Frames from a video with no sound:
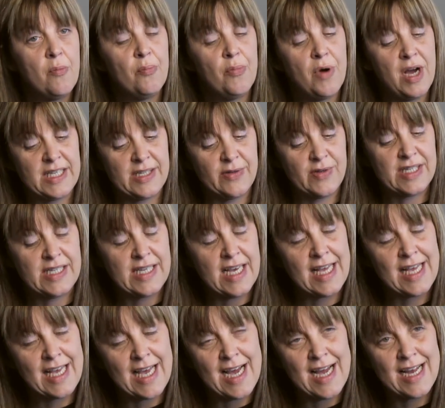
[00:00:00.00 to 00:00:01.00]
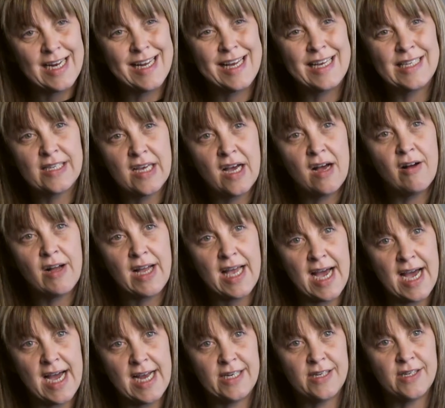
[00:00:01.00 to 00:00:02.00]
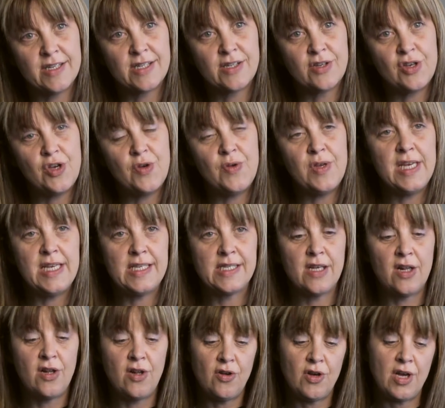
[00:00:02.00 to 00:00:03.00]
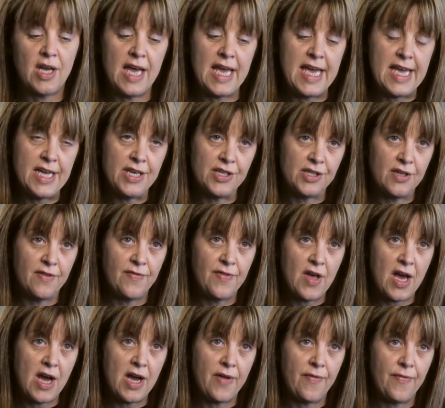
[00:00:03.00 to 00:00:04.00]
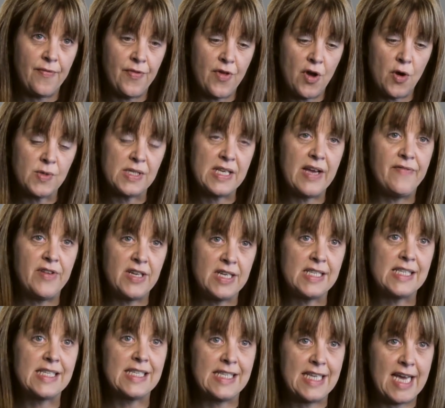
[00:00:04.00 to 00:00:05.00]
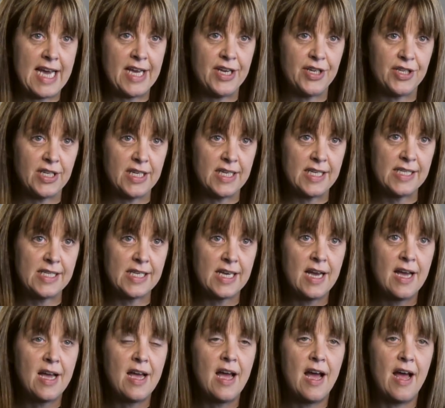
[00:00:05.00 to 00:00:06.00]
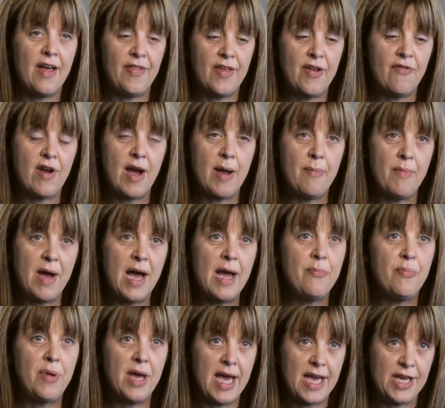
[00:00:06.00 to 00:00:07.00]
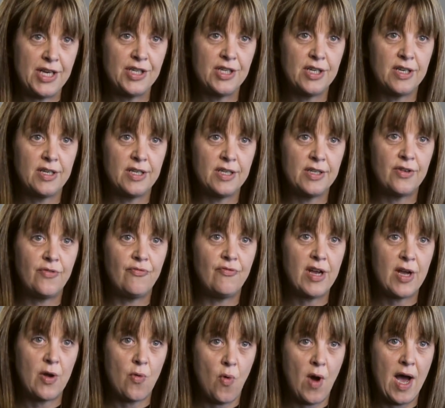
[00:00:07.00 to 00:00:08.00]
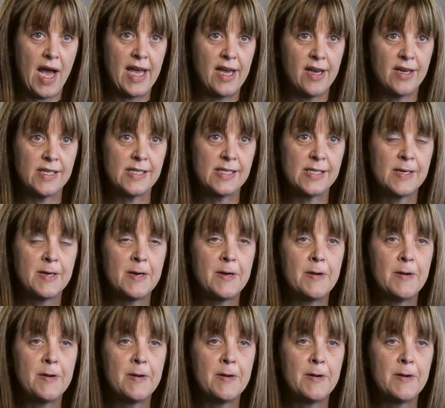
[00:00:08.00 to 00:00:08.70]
But as I was saying, guidelines are guidance, so you need to look at each of those evidence stages and think, right, my patient requires